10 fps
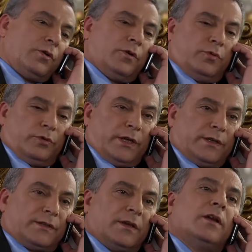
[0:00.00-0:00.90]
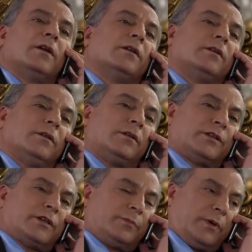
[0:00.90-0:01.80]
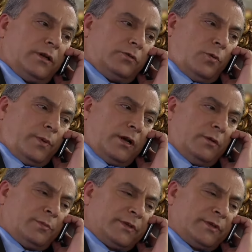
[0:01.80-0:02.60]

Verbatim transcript: We don't need to. I have some things I need to go